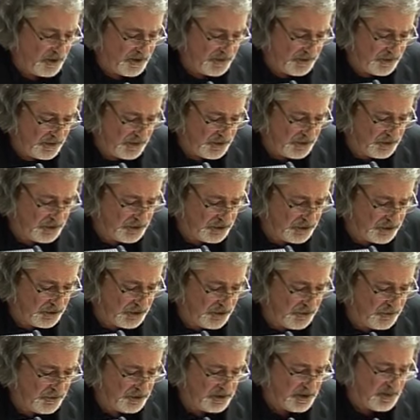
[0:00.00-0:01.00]
what those
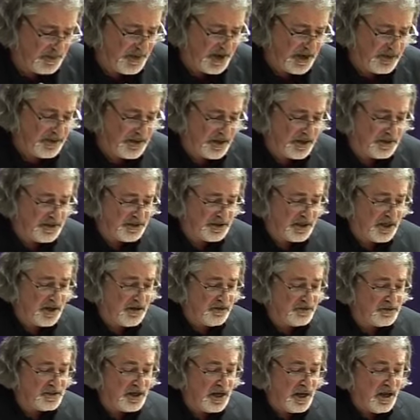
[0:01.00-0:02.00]
truths about
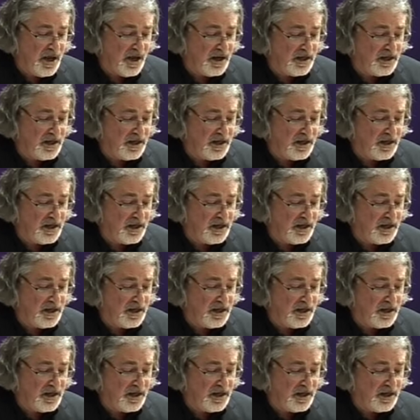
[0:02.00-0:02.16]
ourselves,